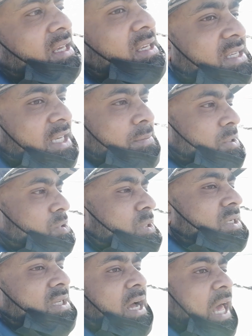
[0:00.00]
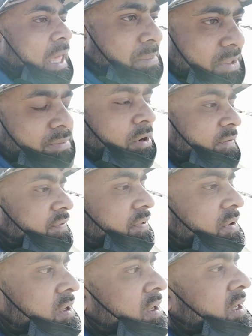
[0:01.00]
is in between, a hybrid of
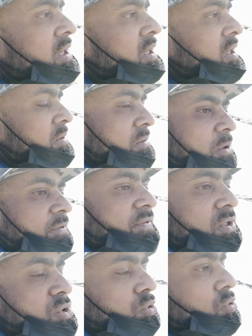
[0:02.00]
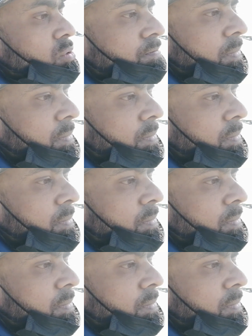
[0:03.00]
of the two.